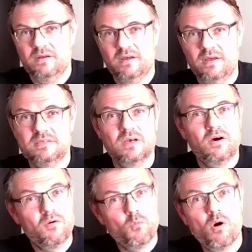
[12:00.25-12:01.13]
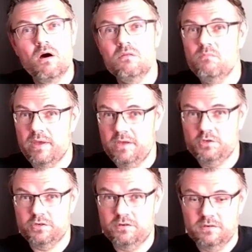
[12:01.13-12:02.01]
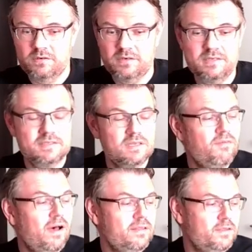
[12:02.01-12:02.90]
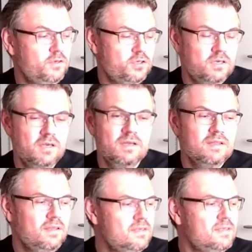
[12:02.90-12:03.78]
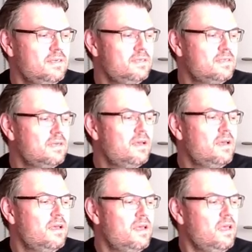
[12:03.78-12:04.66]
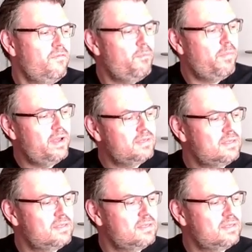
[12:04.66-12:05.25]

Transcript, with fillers: has one major disadvantage. This is if I press